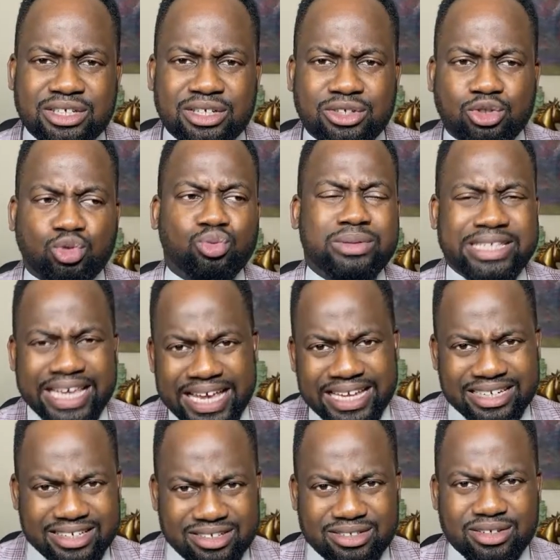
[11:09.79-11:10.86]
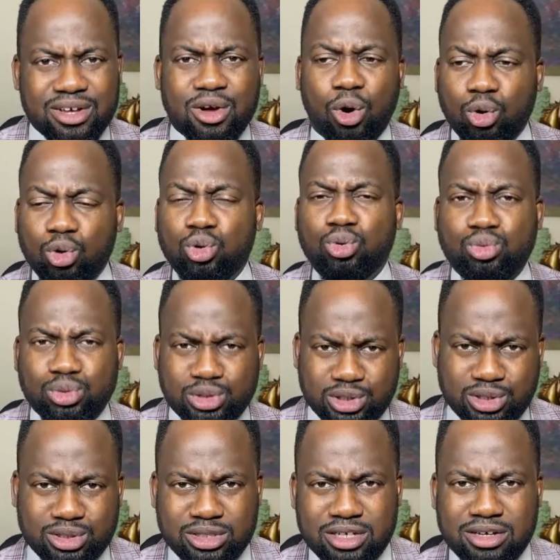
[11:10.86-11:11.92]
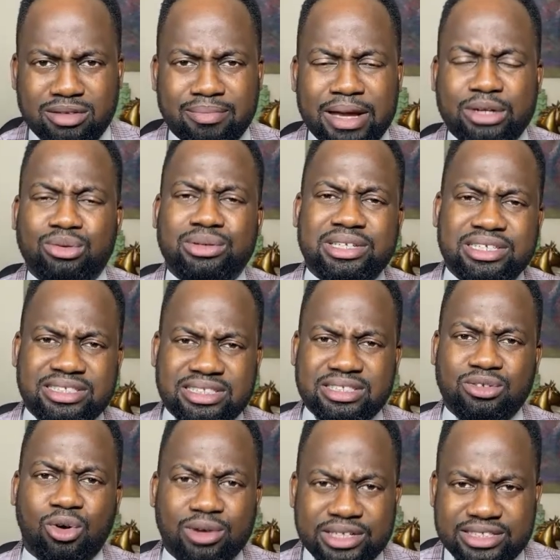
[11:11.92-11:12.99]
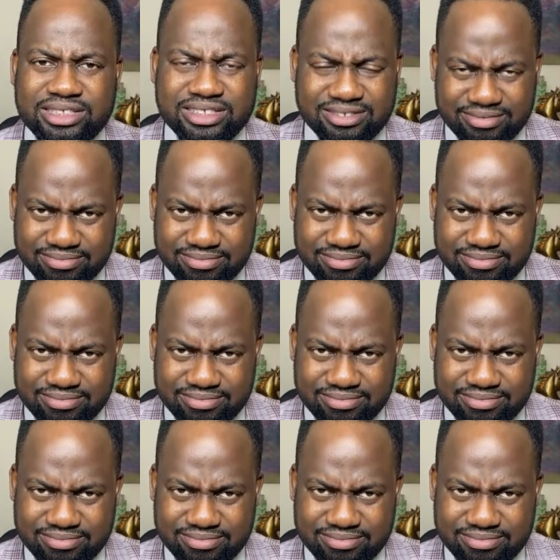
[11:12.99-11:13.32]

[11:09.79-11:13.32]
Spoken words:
to gain or lose by not listening or listening,